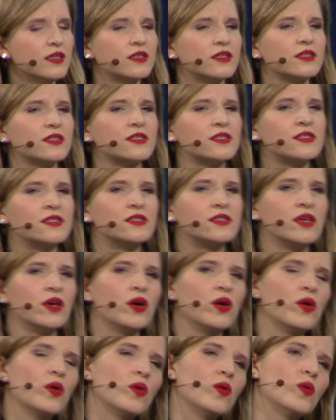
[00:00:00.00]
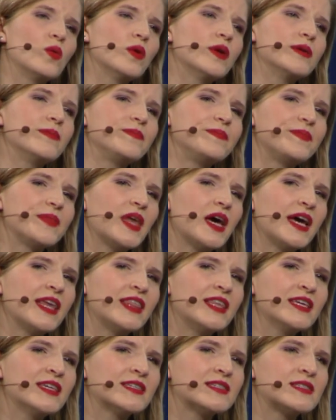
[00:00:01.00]
So I
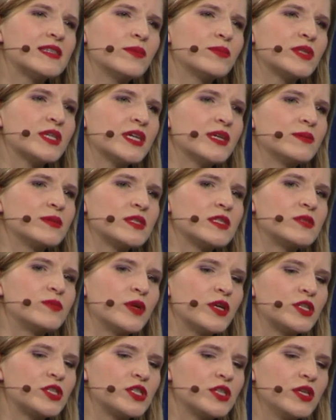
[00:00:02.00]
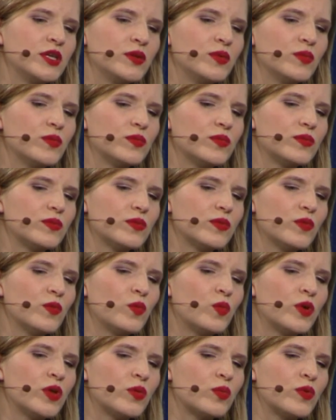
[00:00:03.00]
think sometimes, especially
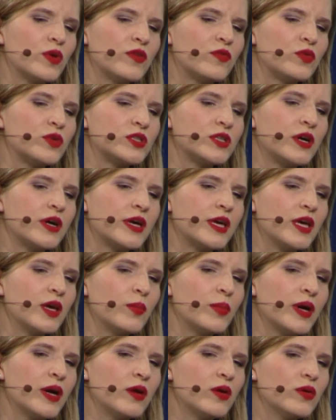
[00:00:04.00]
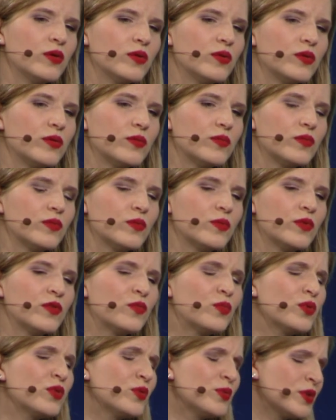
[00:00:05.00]
if we're talking about,
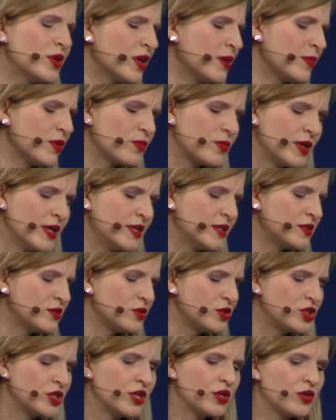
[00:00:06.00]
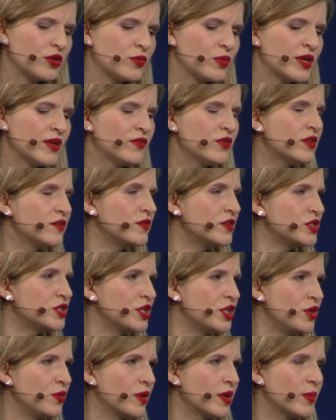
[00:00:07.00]
whether we're talking about race or gender, whatever
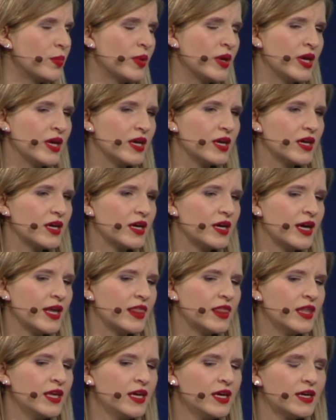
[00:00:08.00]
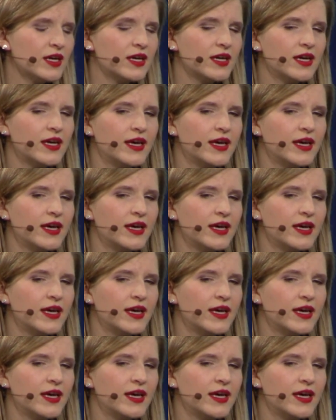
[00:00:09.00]
division you want to pick, I think